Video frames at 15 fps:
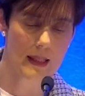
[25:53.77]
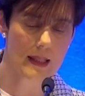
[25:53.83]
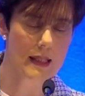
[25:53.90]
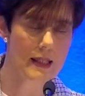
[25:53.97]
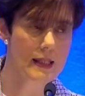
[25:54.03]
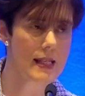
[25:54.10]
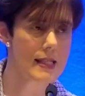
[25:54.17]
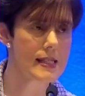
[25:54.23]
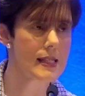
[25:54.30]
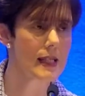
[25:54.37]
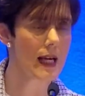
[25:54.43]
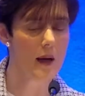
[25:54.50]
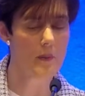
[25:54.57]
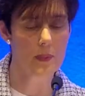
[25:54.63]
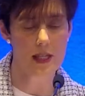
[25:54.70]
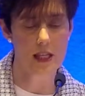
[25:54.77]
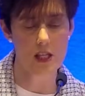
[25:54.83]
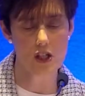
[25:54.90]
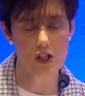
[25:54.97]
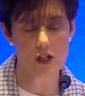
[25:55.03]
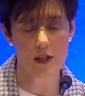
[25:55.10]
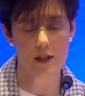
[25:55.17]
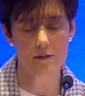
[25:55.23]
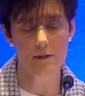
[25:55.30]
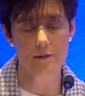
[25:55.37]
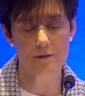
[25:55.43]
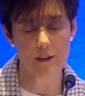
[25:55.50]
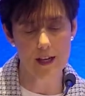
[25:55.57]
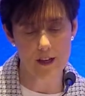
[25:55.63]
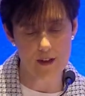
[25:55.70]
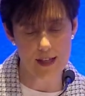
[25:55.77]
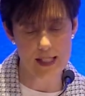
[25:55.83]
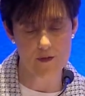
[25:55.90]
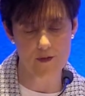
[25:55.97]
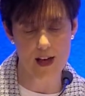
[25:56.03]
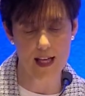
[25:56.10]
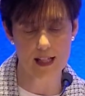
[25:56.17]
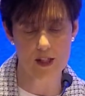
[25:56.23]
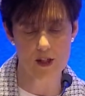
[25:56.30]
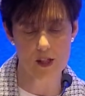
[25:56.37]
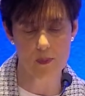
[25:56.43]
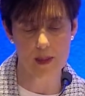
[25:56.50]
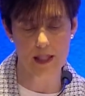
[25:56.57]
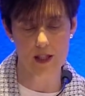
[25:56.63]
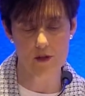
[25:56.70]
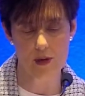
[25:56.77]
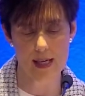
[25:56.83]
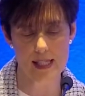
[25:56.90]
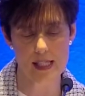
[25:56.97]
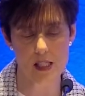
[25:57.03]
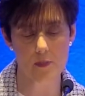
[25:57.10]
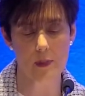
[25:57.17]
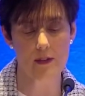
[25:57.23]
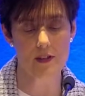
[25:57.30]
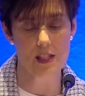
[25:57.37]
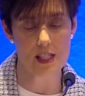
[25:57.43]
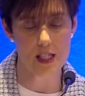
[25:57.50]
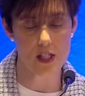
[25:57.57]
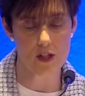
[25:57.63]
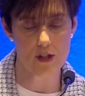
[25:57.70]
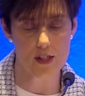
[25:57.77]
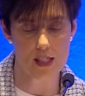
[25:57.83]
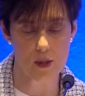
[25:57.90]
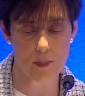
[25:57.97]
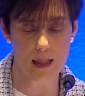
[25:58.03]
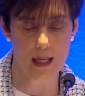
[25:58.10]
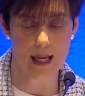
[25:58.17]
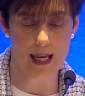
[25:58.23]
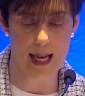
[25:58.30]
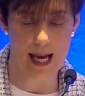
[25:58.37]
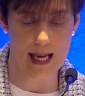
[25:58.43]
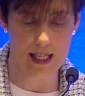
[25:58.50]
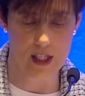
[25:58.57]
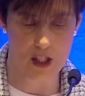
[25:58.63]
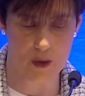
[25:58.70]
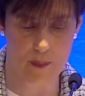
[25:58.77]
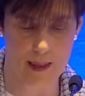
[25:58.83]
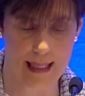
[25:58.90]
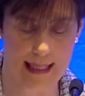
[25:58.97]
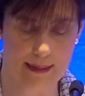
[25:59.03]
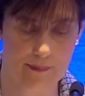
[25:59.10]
This is a combination of various factors being addressed by the Teacher Supply Action Plan.